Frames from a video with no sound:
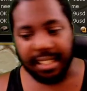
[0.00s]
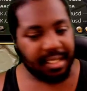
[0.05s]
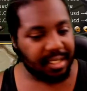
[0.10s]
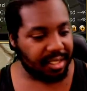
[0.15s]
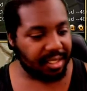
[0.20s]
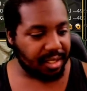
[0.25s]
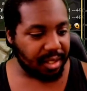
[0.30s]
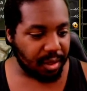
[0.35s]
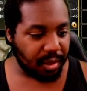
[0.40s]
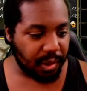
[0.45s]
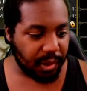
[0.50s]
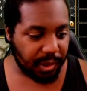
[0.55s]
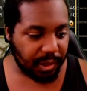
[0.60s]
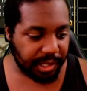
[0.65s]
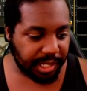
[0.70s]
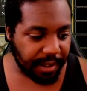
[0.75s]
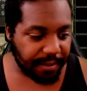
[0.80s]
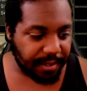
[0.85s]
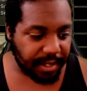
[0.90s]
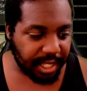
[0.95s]
So
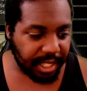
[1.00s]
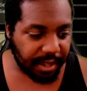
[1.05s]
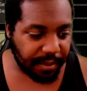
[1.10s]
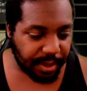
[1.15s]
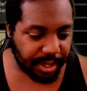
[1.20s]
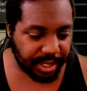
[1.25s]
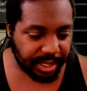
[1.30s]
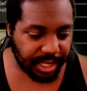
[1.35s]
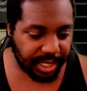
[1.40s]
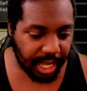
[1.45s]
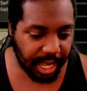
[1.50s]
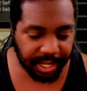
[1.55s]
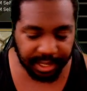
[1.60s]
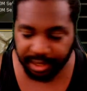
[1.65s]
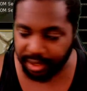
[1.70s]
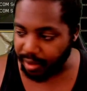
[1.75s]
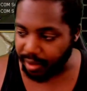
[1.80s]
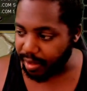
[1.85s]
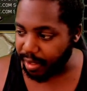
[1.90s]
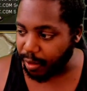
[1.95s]
definitely give it a shot.
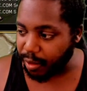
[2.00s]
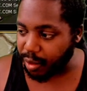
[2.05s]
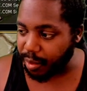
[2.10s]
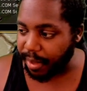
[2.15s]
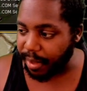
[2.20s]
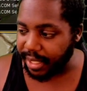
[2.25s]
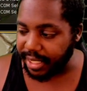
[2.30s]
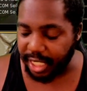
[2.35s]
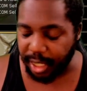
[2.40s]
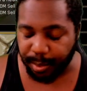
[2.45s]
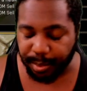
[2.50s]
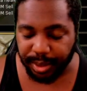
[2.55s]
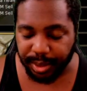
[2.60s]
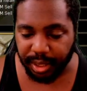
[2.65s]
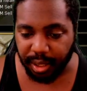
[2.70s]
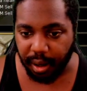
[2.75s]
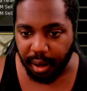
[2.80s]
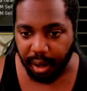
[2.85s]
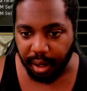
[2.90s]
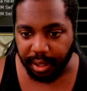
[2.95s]
So those are my tips
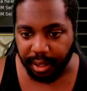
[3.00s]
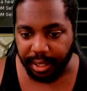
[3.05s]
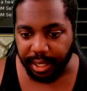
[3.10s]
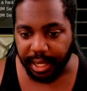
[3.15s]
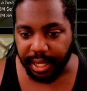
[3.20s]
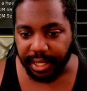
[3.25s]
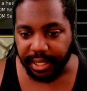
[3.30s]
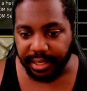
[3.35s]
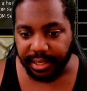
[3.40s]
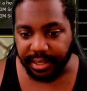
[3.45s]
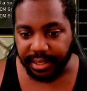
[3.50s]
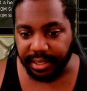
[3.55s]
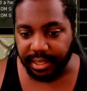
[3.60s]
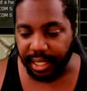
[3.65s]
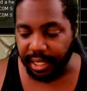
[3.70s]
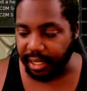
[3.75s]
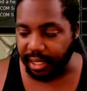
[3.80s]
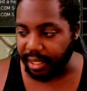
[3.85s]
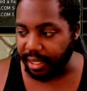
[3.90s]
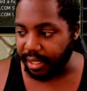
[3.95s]
on
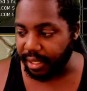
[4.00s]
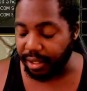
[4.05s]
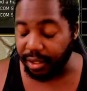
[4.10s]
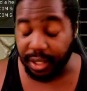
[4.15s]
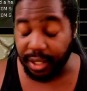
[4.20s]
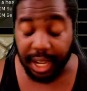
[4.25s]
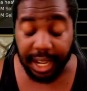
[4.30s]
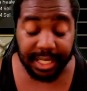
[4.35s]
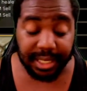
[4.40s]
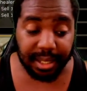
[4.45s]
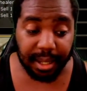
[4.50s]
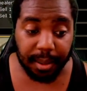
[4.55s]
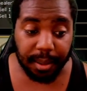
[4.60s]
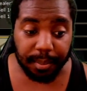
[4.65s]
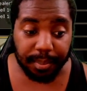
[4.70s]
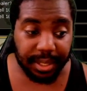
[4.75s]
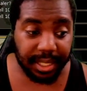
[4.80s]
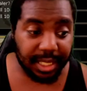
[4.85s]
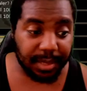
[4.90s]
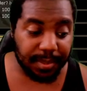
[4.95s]
selling. You guys,
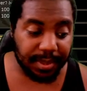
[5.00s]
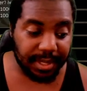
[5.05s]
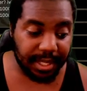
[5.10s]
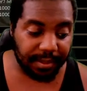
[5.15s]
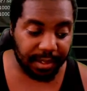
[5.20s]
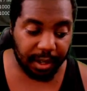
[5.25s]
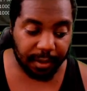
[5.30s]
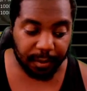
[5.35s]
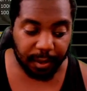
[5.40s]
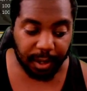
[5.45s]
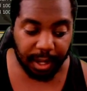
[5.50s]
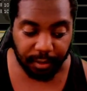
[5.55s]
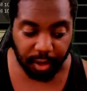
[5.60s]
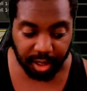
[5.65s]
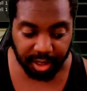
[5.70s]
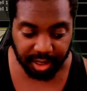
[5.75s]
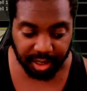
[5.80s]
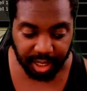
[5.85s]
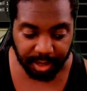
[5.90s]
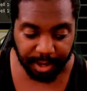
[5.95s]
please be safe and careful. Have an
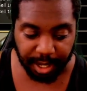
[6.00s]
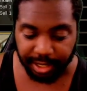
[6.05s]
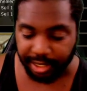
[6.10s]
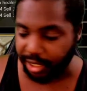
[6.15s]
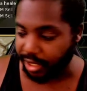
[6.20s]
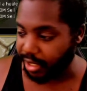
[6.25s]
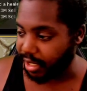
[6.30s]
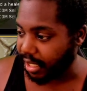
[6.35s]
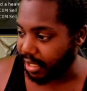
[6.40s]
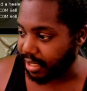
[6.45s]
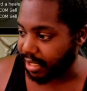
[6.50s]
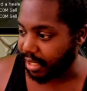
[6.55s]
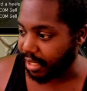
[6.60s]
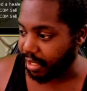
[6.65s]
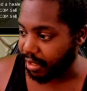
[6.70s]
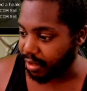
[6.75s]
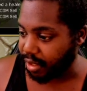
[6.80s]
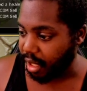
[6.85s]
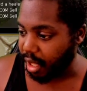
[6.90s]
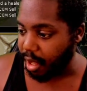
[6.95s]
awesome time. I'll check you guys
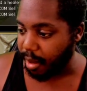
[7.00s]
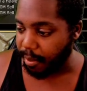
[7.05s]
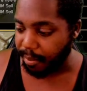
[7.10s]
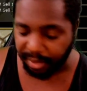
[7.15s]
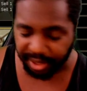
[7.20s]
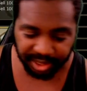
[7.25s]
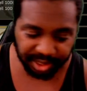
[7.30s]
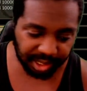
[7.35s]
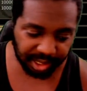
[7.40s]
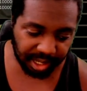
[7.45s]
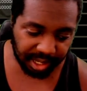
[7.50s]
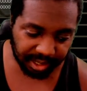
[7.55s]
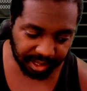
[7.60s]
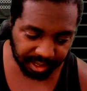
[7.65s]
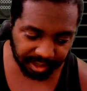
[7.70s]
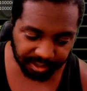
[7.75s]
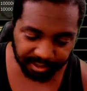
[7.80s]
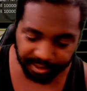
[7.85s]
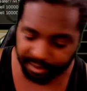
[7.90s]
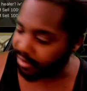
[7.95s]
later. Much
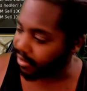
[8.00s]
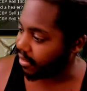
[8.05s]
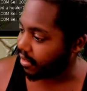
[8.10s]
love.